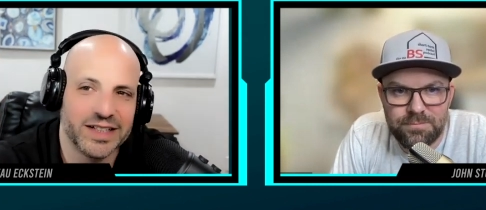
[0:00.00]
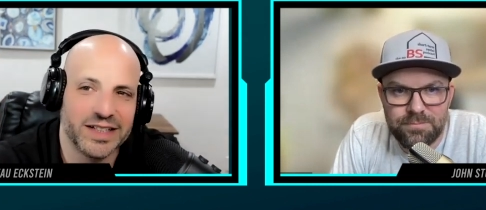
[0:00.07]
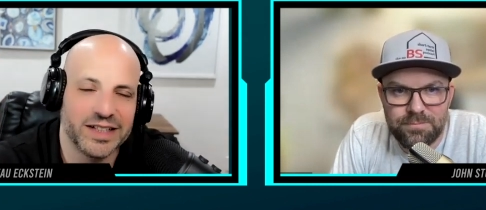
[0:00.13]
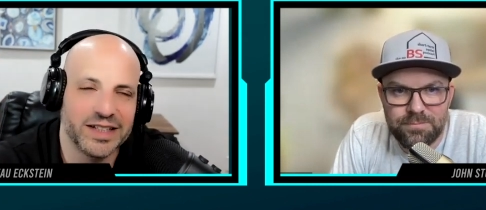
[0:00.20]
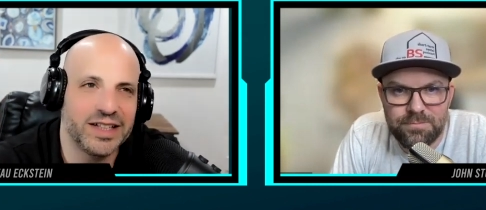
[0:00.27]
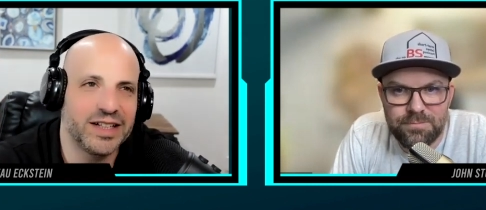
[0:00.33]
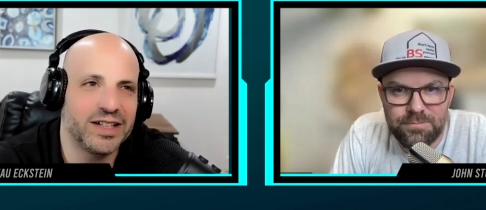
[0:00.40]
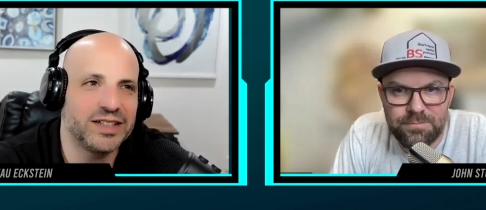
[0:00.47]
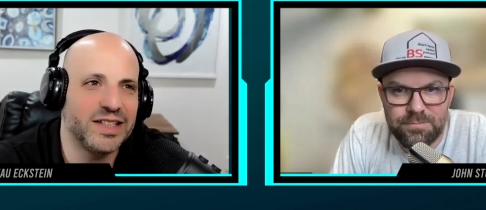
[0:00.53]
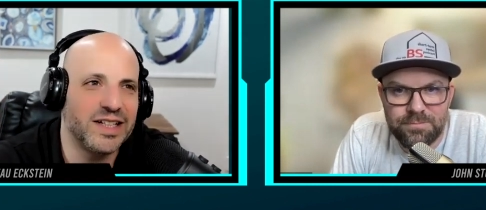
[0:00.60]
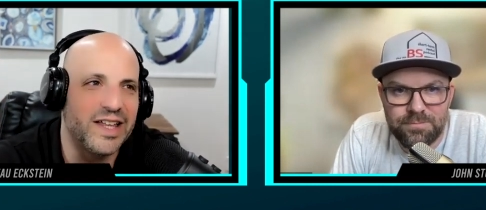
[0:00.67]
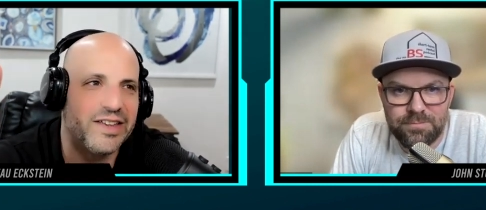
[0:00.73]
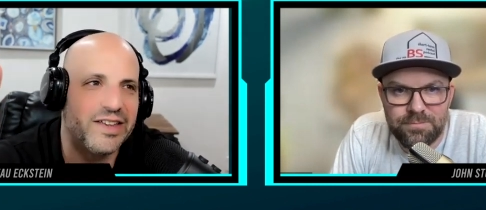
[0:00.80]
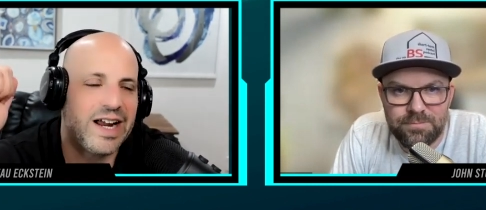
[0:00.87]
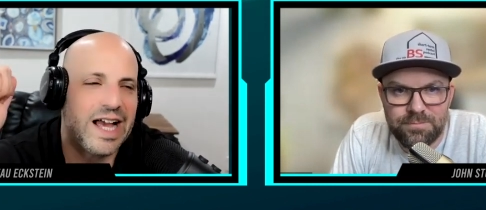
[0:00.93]
Speaker 1: there's
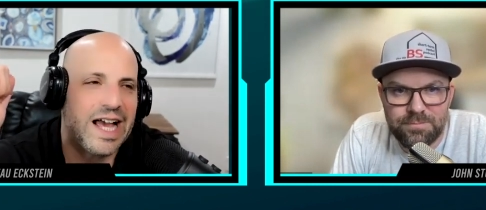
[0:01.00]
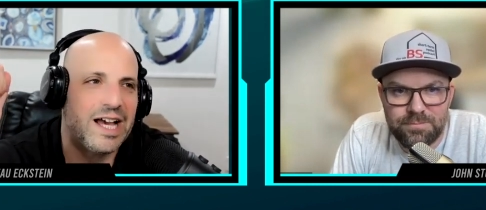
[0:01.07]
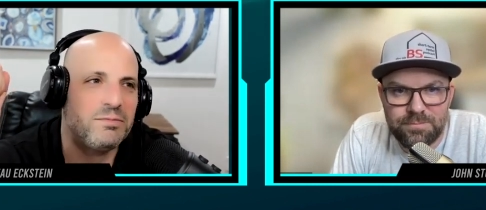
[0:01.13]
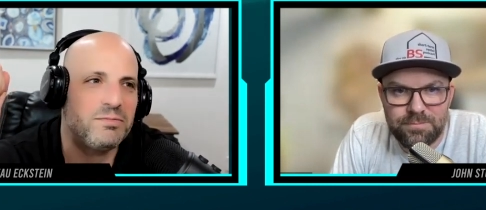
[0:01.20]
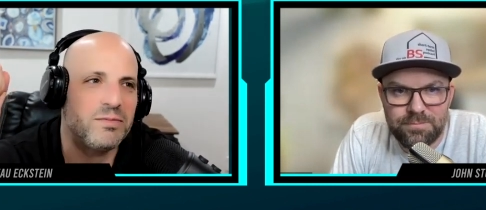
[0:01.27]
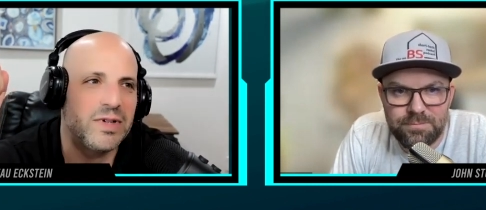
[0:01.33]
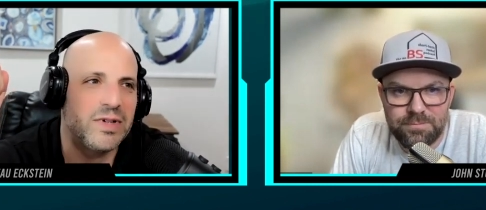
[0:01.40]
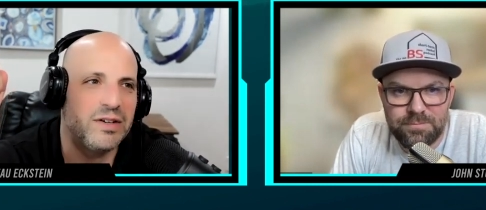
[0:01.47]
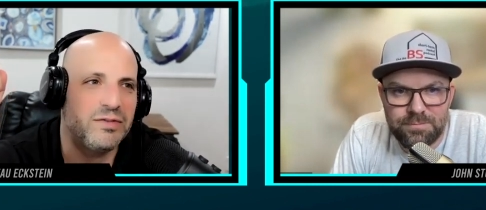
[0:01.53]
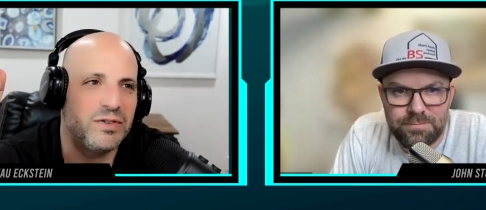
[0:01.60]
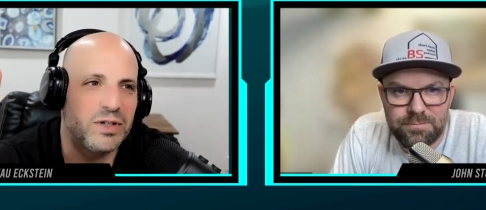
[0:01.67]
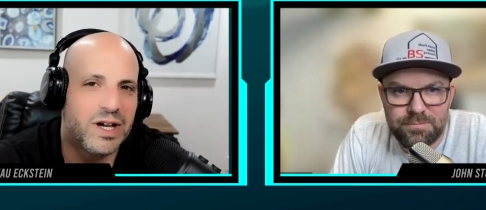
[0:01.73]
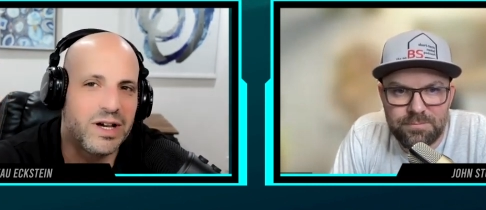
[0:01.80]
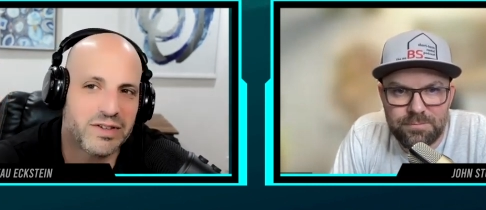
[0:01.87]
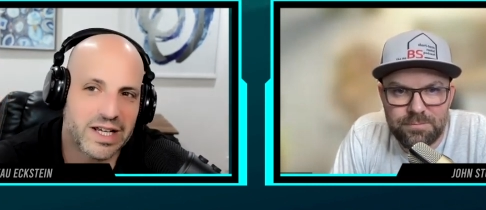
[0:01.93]
another app. If
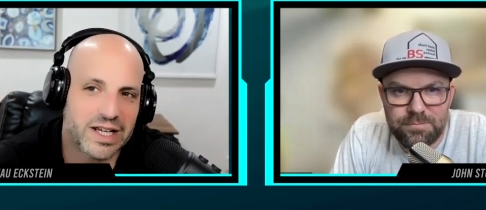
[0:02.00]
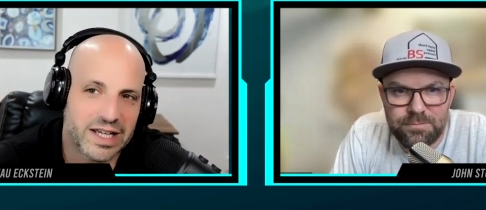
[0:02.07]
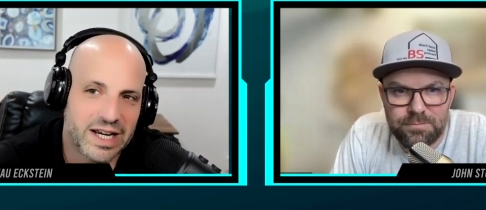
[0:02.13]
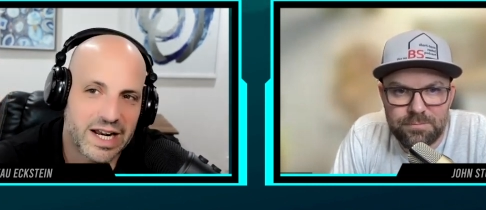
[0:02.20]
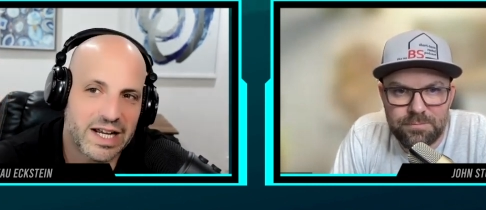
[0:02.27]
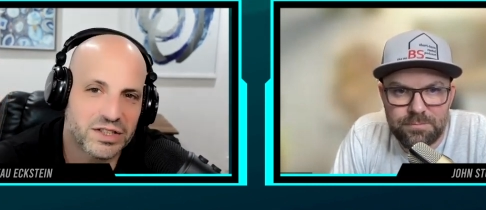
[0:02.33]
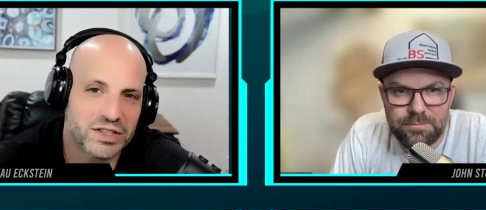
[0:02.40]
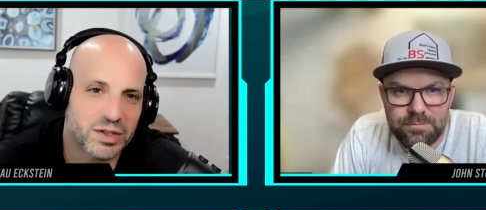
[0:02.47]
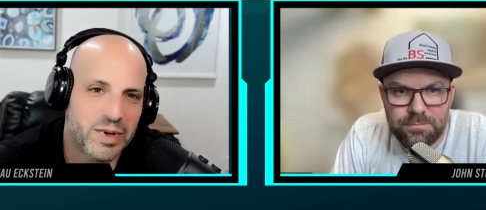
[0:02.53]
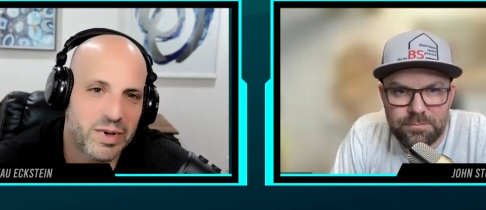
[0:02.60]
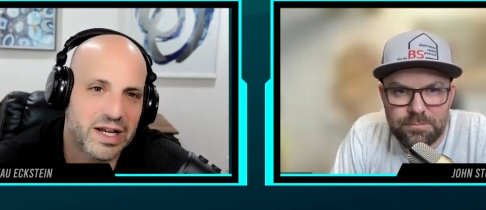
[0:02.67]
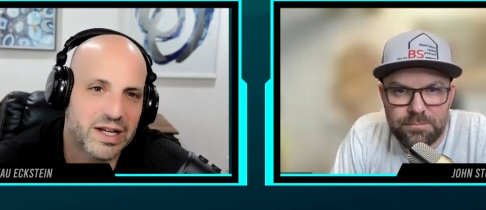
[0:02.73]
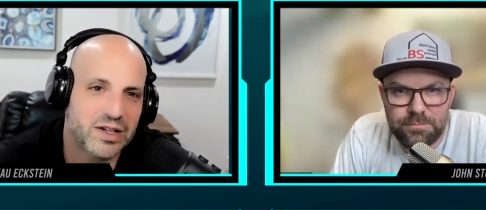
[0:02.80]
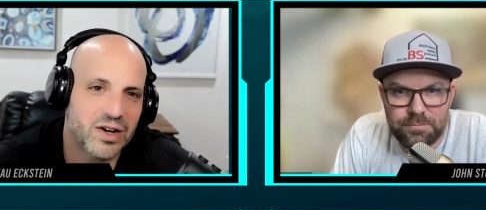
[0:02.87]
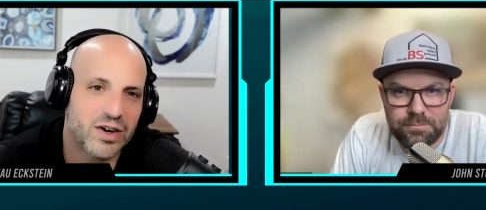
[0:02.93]
you have like an extra
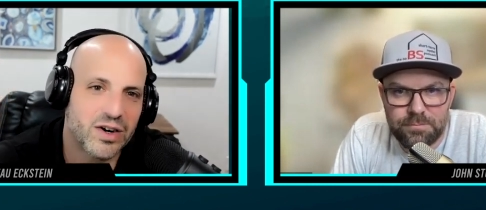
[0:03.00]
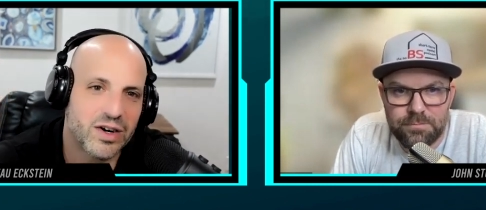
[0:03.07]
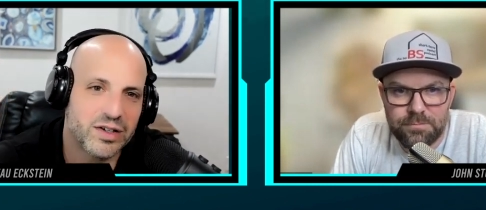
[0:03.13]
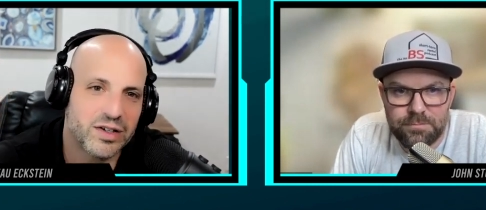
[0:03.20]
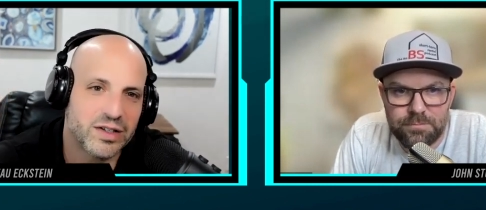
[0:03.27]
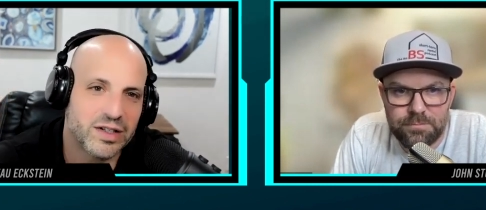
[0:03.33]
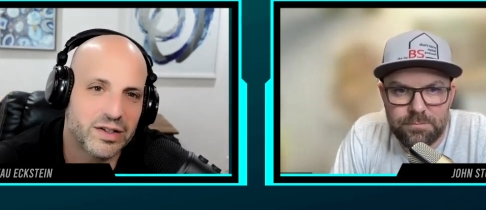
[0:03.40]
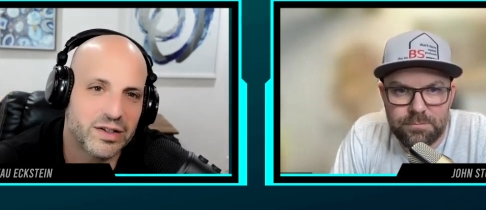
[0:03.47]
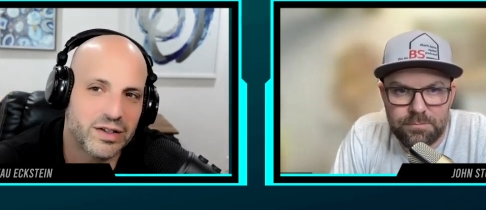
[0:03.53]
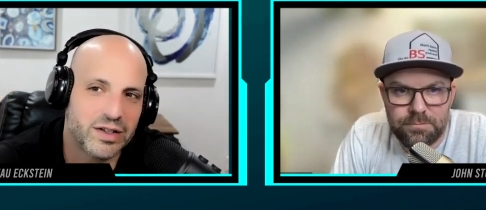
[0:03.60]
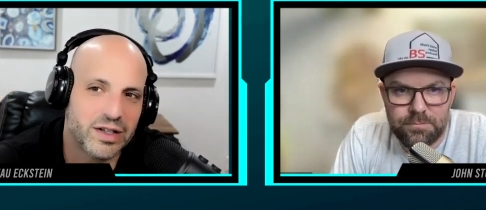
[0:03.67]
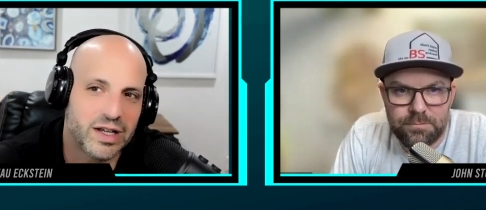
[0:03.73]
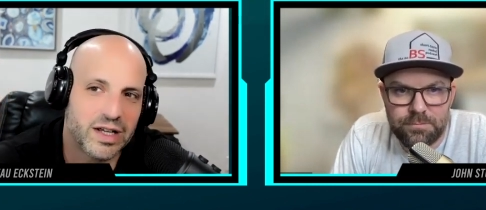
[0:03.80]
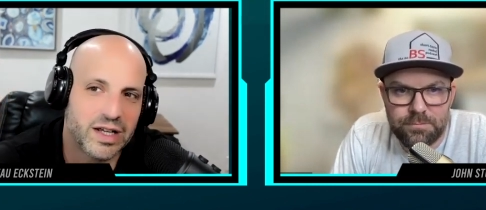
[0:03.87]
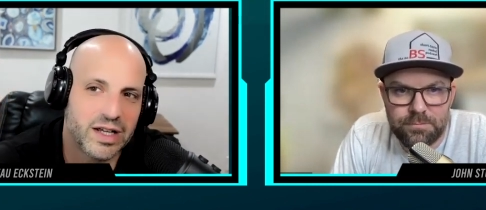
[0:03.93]
backyard
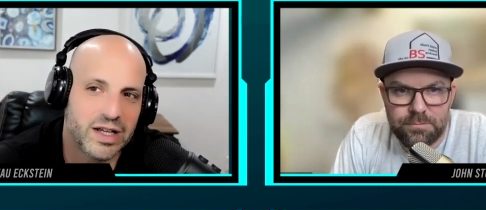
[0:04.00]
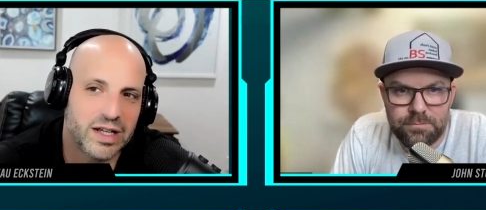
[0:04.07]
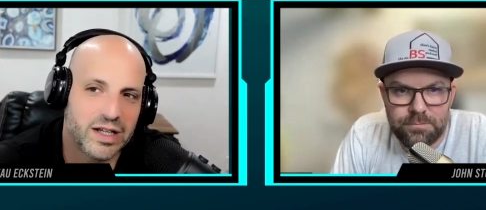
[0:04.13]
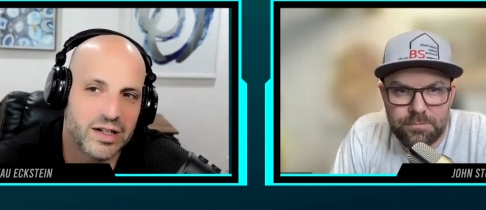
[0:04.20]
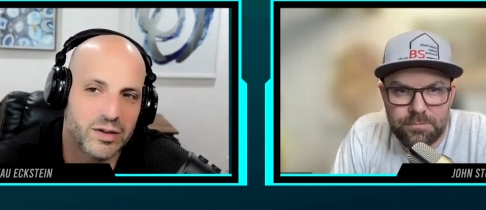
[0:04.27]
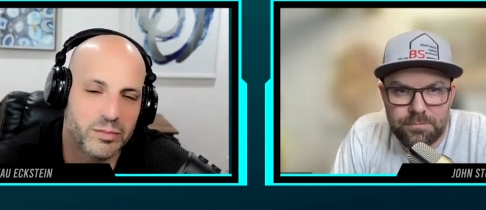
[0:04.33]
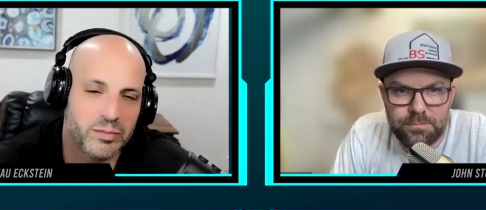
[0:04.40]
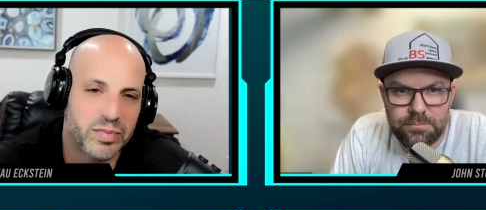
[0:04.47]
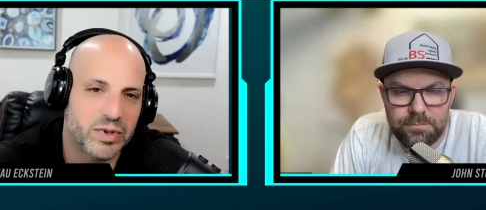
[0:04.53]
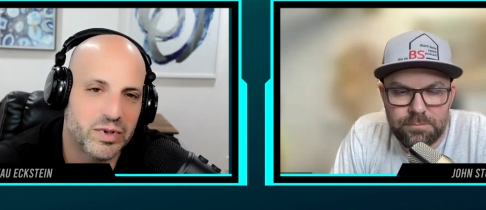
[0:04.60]
uh,